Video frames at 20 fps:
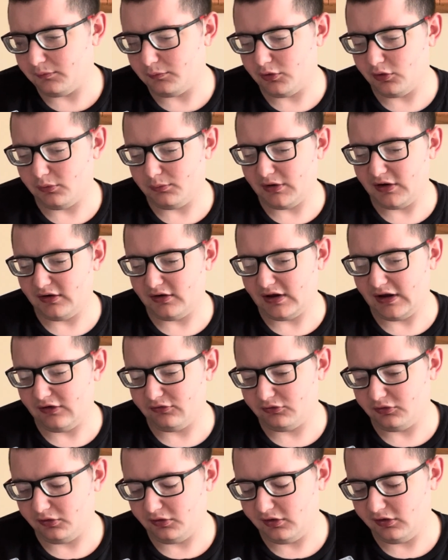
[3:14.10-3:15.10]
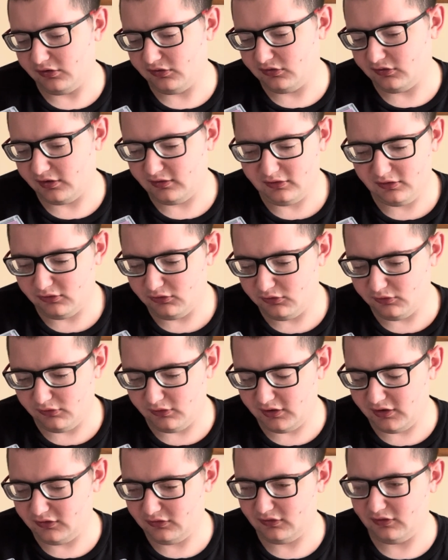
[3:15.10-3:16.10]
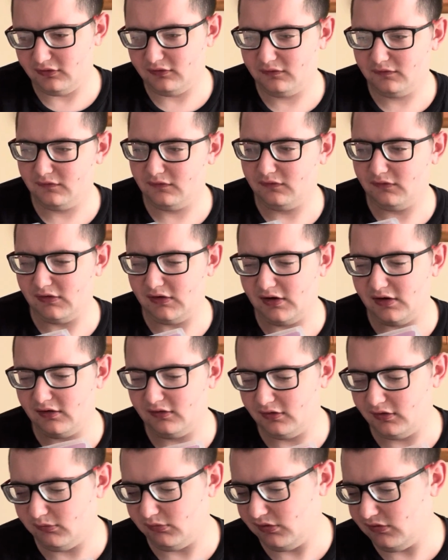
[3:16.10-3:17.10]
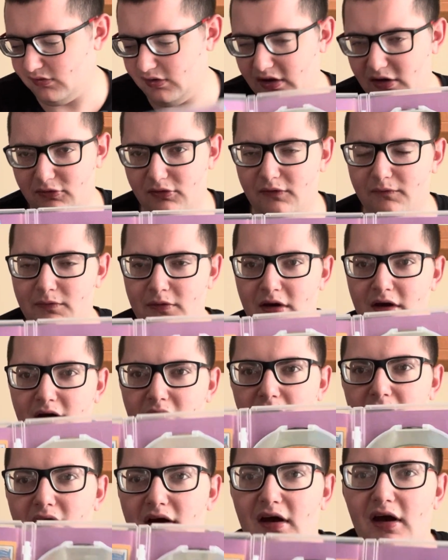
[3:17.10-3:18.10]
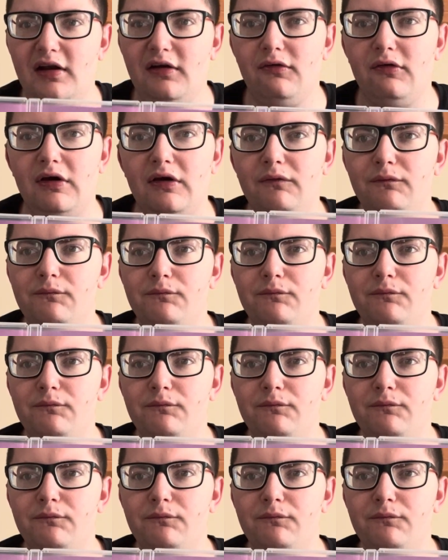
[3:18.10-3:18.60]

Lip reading: about it after, and he said enjoy it, so yeah, let me have it. Anyway,